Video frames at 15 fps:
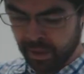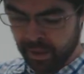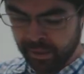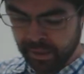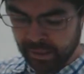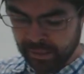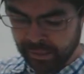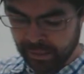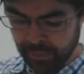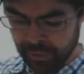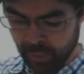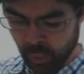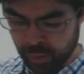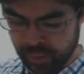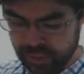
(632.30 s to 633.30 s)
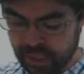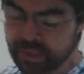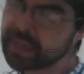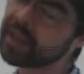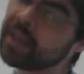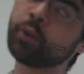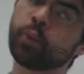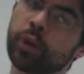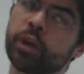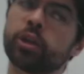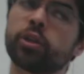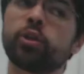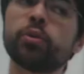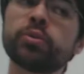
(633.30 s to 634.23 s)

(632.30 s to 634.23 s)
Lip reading: law in a little bit more detail. We're